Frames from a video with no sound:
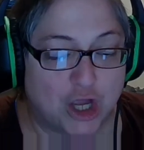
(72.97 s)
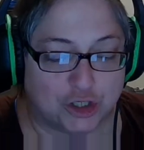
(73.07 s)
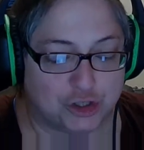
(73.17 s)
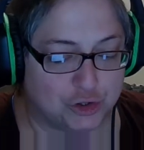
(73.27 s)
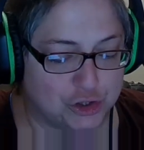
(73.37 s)

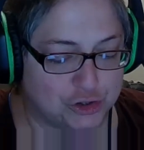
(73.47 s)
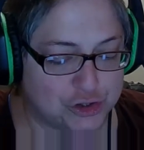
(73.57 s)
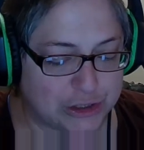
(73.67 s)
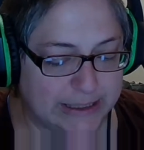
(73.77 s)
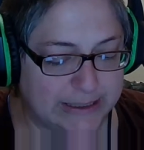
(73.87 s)
You're
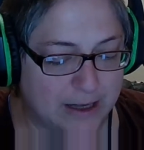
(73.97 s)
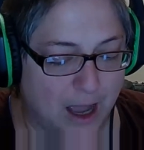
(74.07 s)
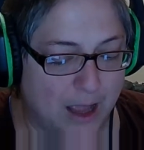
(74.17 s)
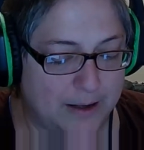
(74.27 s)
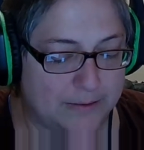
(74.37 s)
usually
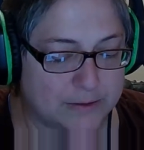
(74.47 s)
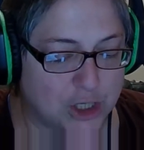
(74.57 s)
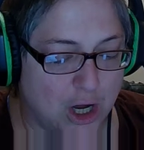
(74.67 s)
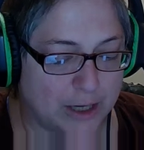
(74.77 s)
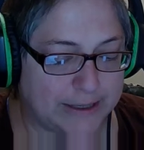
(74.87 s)
not
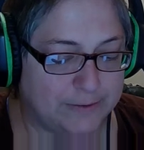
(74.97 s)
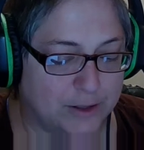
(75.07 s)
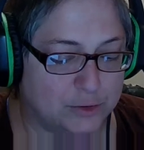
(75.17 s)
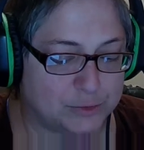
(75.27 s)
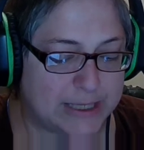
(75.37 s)
talking the
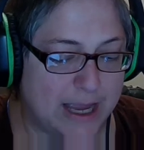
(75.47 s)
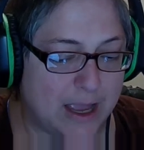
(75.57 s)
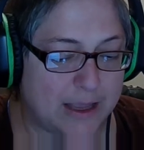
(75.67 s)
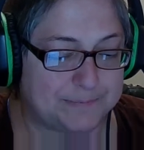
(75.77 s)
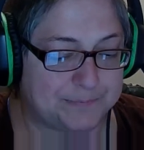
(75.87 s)
whole
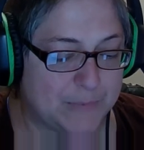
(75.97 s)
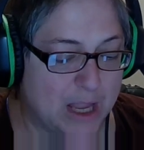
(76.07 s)
time.